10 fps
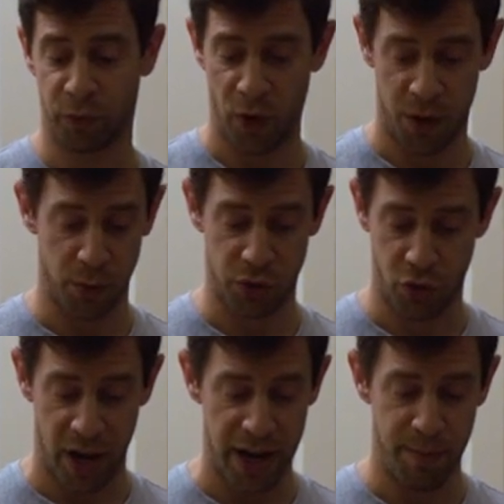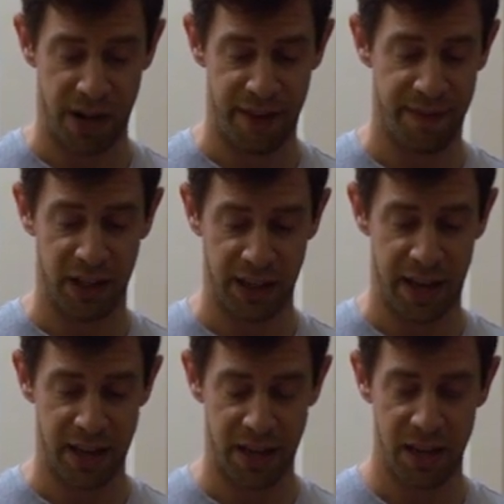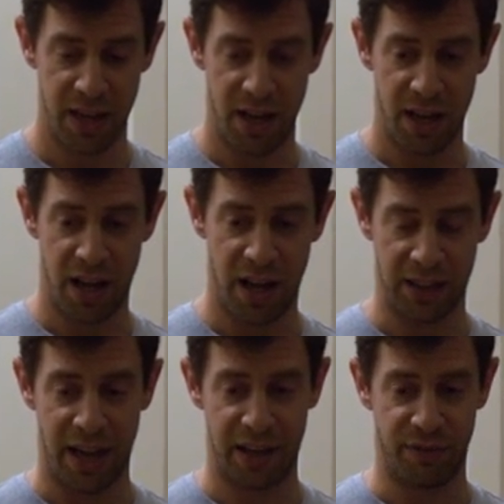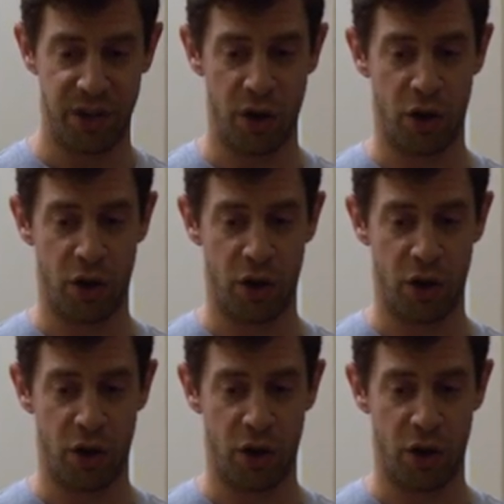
Red was great, but I felt like a lot of the